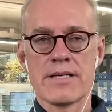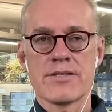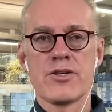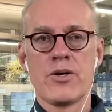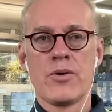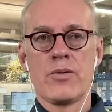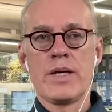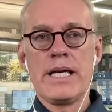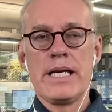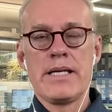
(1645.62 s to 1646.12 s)

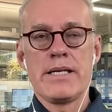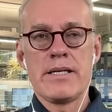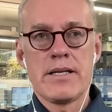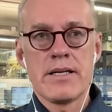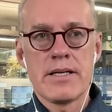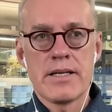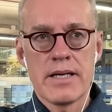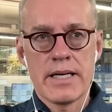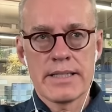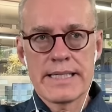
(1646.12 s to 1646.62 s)
So
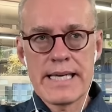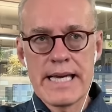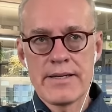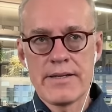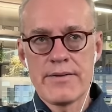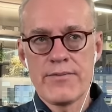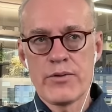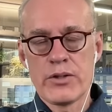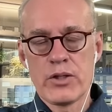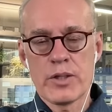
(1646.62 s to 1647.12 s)
in
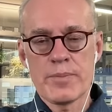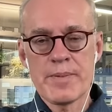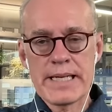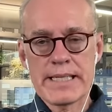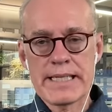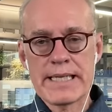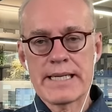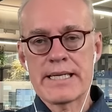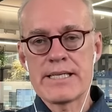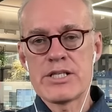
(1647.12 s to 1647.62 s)
again, if we look
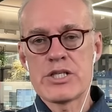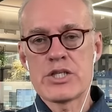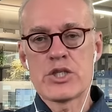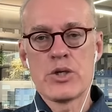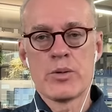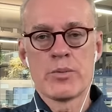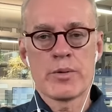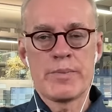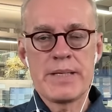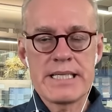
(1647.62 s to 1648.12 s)
back at
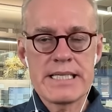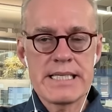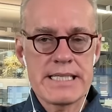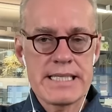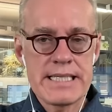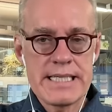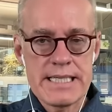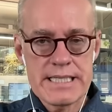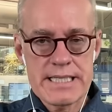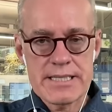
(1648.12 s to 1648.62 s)
consumer
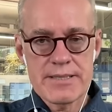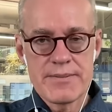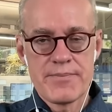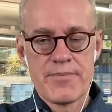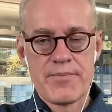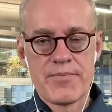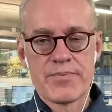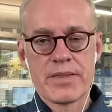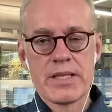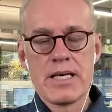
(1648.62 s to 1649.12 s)
businesses,
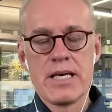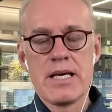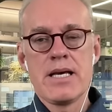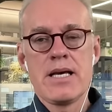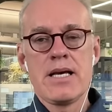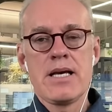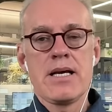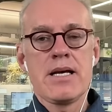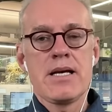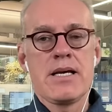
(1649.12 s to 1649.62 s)

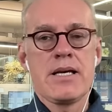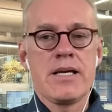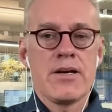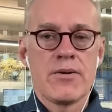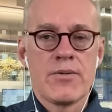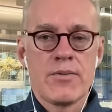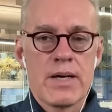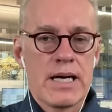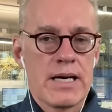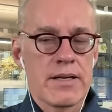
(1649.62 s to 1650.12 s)
you
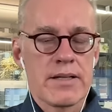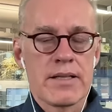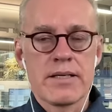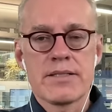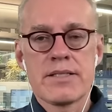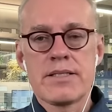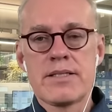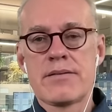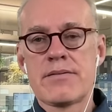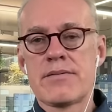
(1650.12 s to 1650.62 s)
know, out of
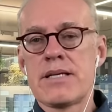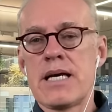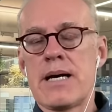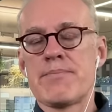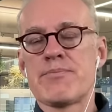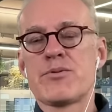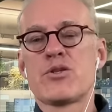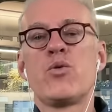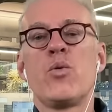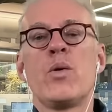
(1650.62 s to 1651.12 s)
the
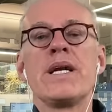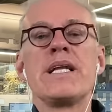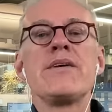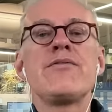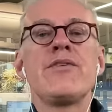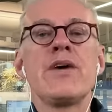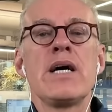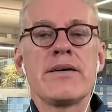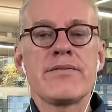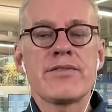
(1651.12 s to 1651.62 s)
top
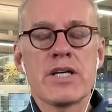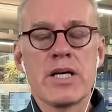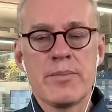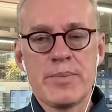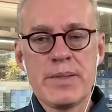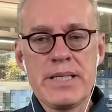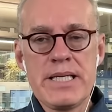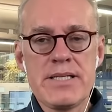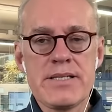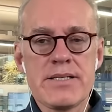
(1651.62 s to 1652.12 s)
25
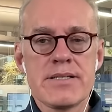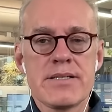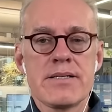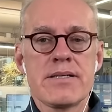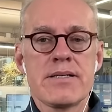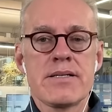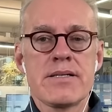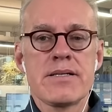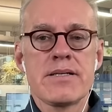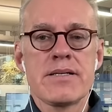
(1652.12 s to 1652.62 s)
companies,
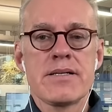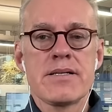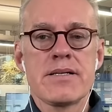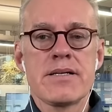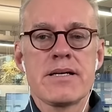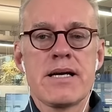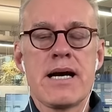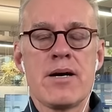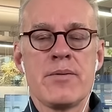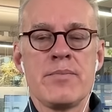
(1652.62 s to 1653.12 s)

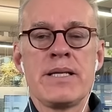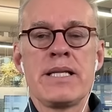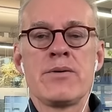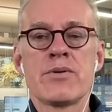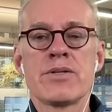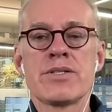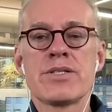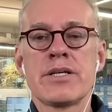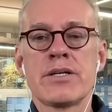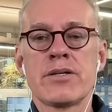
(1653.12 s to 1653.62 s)
how many
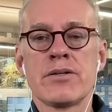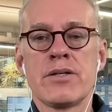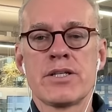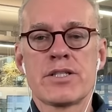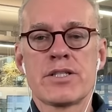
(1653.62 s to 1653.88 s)
were serial